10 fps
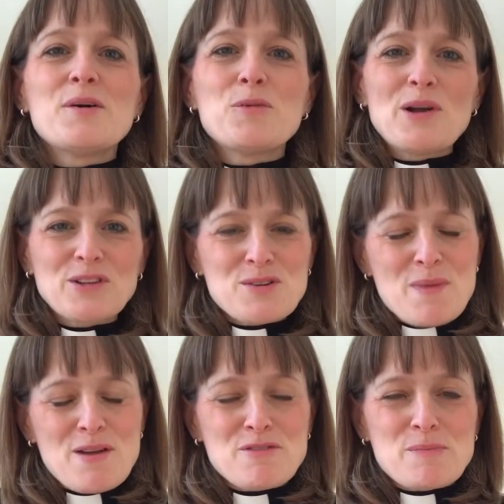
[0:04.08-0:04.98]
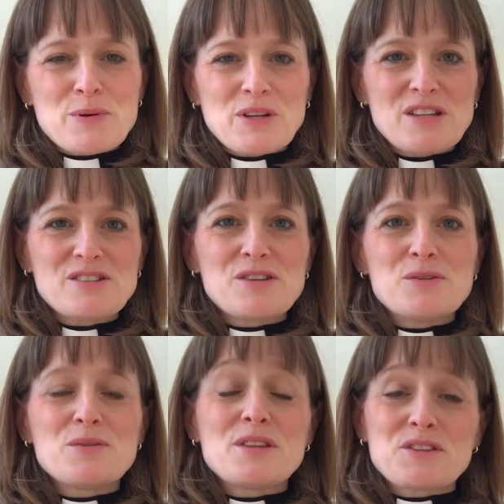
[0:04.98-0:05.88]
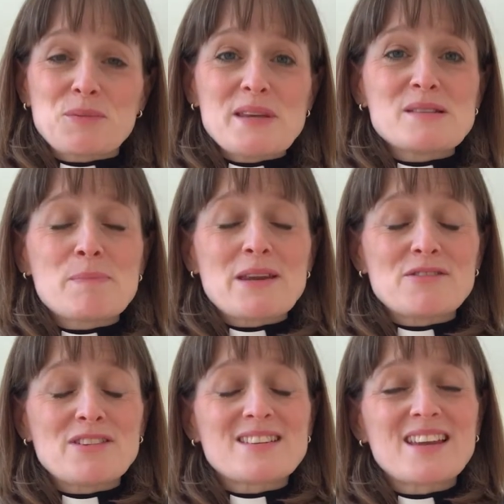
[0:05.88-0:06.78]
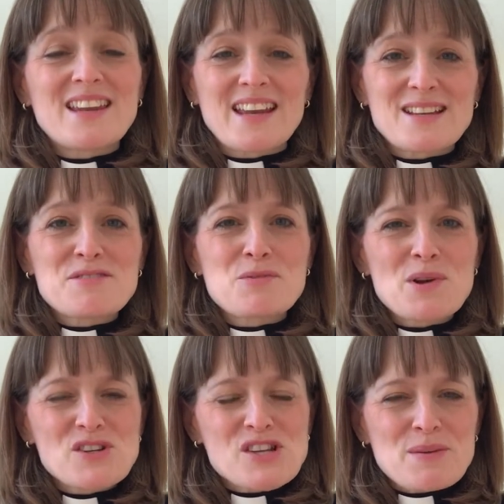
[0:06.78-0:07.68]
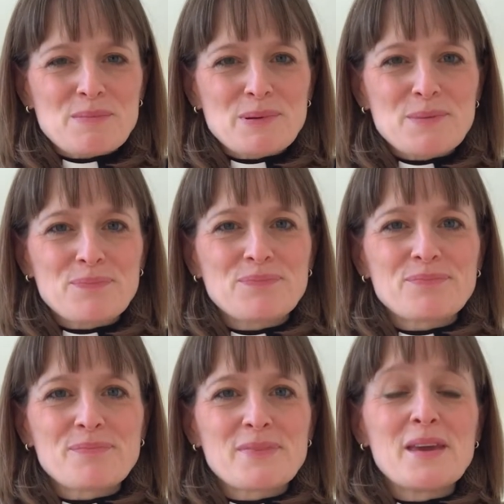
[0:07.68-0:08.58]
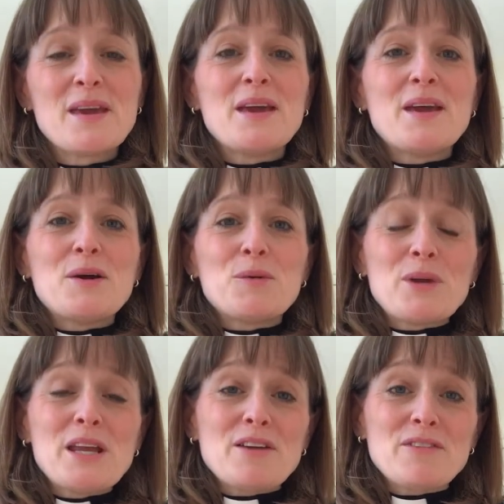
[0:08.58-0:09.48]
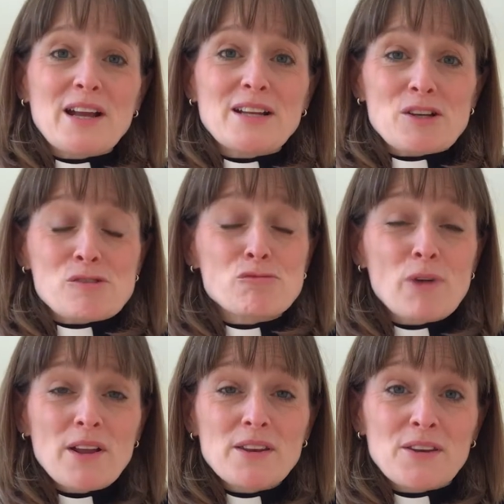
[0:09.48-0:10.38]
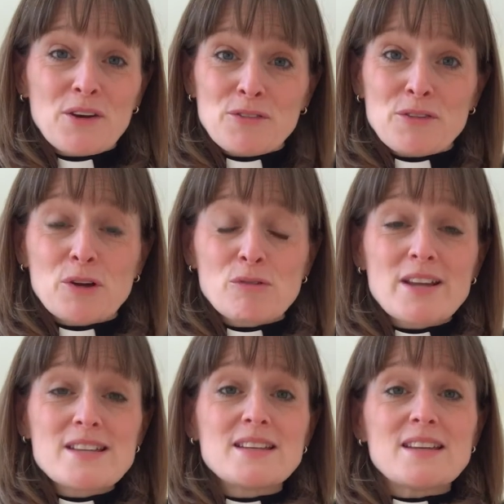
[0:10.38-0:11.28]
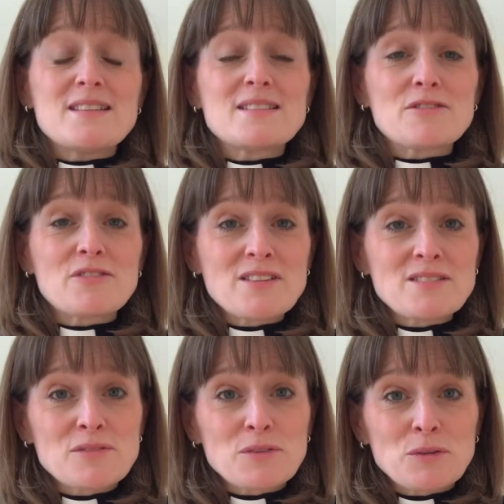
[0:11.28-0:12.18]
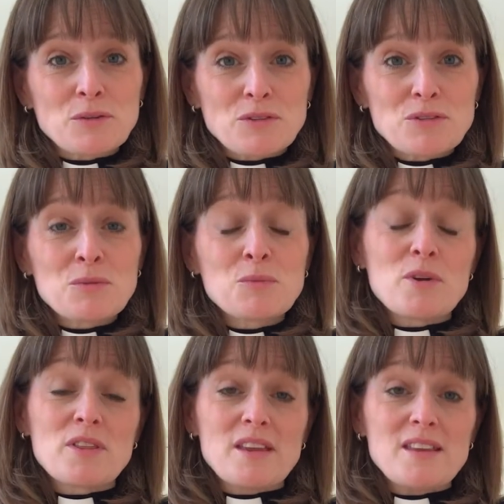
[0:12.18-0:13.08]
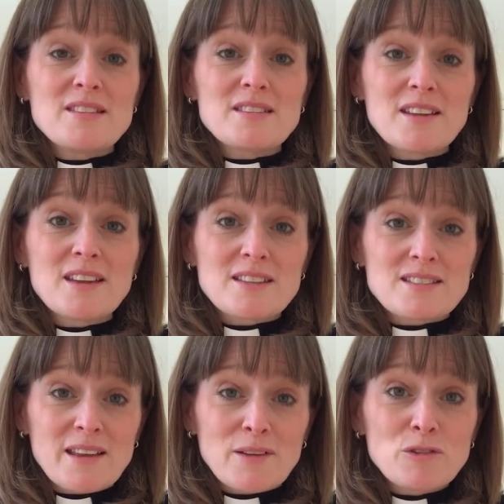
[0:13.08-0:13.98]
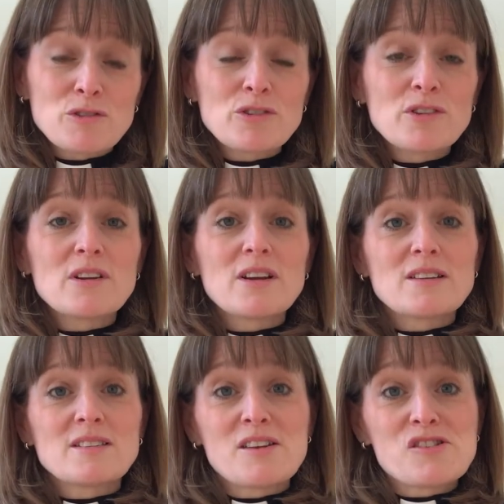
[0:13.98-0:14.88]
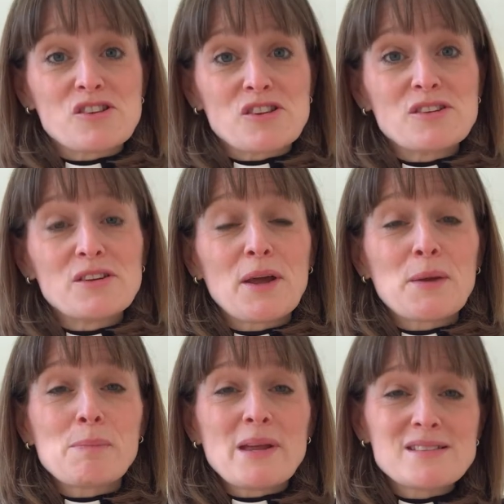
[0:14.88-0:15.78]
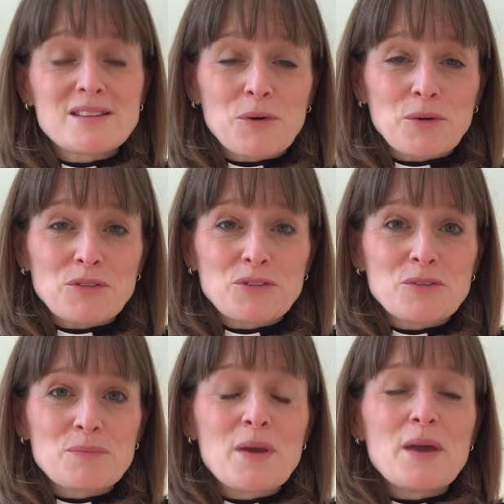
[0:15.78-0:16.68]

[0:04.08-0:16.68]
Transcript: Welcome, everybody, to this week's Benefice Collective Worship. We have had a run of the great Easter festivals, with Easter itself, Ascension, and Pentecost.